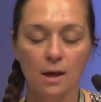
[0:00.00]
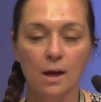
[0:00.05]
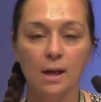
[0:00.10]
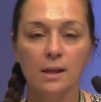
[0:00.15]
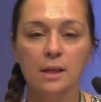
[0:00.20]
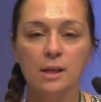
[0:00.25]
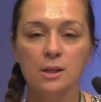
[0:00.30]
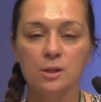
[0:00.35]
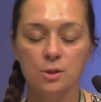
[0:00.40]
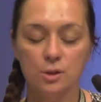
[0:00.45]

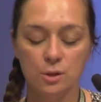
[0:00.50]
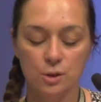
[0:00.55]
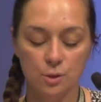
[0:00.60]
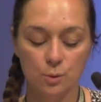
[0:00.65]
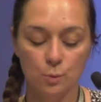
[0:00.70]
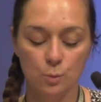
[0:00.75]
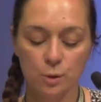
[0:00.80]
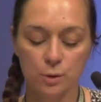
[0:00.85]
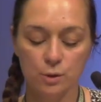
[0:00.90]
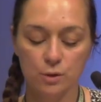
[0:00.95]
And I
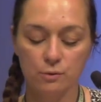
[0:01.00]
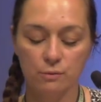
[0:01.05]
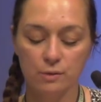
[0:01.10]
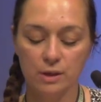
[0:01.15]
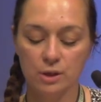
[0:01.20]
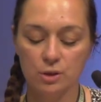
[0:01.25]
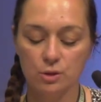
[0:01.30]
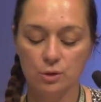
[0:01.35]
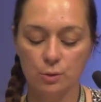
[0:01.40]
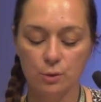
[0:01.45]
want to
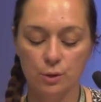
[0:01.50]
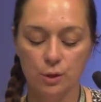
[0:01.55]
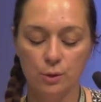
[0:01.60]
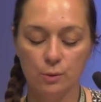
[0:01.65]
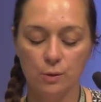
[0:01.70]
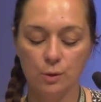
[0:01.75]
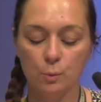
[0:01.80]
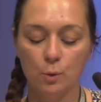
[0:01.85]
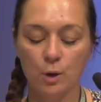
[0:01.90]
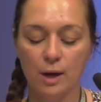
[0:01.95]
reassure
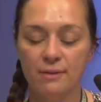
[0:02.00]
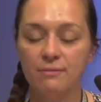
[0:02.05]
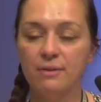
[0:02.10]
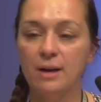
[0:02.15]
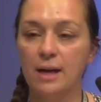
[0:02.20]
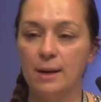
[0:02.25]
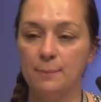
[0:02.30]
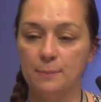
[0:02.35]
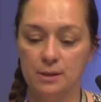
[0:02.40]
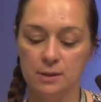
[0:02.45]
you that whatever
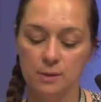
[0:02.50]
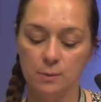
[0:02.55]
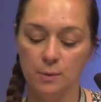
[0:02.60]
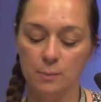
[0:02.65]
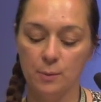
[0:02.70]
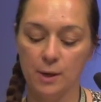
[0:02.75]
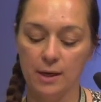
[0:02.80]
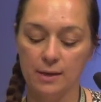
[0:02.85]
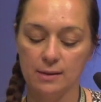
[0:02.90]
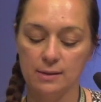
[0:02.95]
happens with
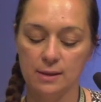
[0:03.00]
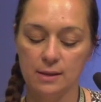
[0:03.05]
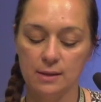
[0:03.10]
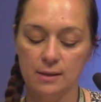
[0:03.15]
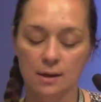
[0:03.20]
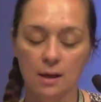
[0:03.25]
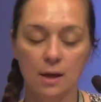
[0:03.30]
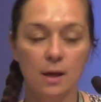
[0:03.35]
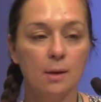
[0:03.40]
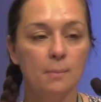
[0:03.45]

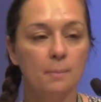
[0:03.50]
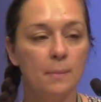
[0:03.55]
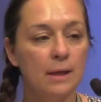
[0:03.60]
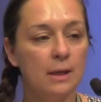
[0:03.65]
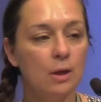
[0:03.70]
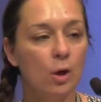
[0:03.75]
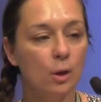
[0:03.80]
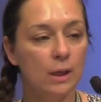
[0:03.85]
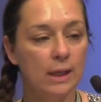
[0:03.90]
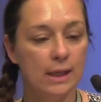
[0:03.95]
Brexit, my
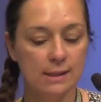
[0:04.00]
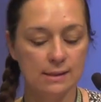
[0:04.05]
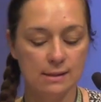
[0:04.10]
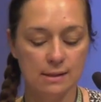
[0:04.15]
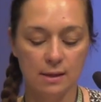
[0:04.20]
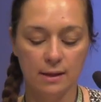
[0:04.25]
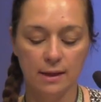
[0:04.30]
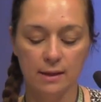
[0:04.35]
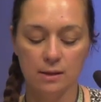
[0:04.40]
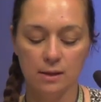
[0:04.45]
colleagues and
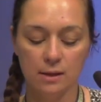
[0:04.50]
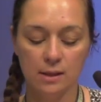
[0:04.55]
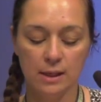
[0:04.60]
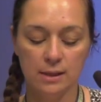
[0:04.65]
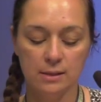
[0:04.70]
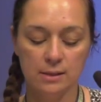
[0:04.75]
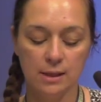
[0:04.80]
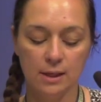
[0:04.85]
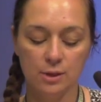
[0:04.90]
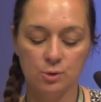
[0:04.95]
I at the
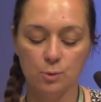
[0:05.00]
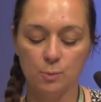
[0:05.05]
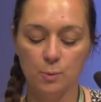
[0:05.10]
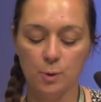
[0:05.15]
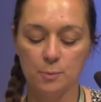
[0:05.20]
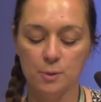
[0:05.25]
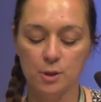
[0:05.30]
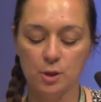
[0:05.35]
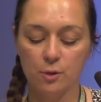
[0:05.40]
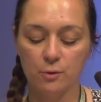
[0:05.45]
Intellectual
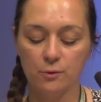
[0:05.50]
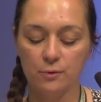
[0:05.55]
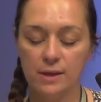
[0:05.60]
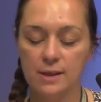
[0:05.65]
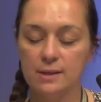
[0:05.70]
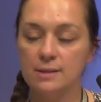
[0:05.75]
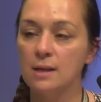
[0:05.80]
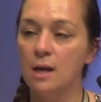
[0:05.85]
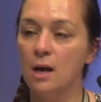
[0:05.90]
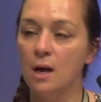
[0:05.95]
Property
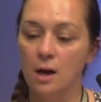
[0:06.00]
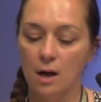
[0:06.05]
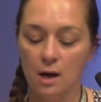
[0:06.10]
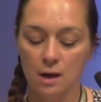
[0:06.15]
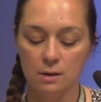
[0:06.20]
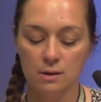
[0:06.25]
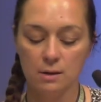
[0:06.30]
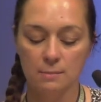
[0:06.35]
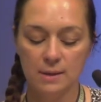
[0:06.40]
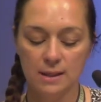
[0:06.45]
Office
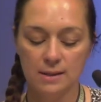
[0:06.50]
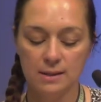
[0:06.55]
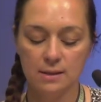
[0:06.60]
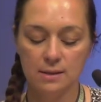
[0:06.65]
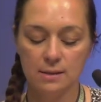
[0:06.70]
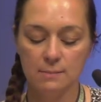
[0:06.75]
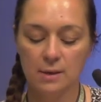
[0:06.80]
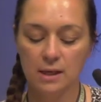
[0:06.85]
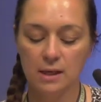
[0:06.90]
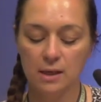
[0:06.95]
are committed
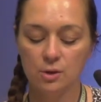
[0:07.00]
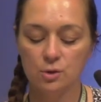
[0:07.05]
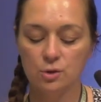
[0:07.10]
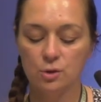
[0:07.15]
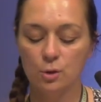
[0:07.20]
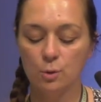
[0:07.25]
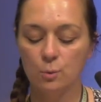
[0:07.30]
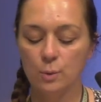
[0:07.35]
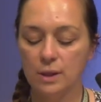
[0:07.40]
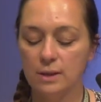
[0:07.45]
to making
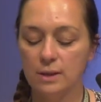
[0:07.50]
sure we